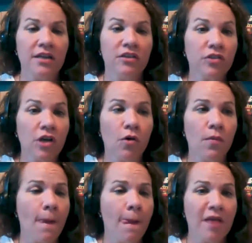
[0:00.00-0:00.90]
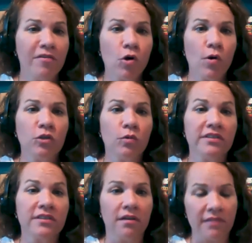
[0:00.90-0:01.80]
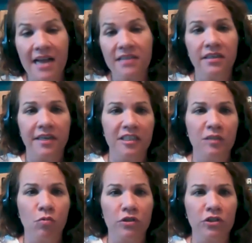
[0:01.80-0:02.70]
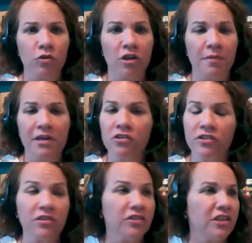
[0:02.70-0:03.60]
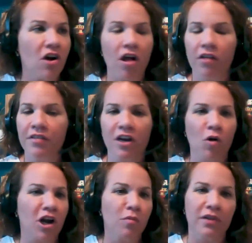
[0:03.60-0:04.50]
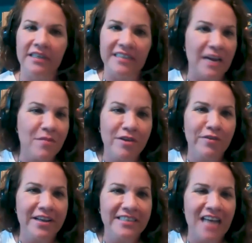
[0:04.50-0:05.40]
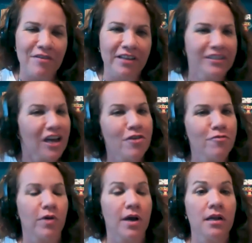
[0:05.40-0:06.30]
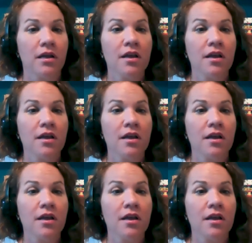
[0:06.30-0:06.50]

So if you're going to a Scholastic esports tournament, you'll still see all of the incredible excitement of kids having a ton of fun,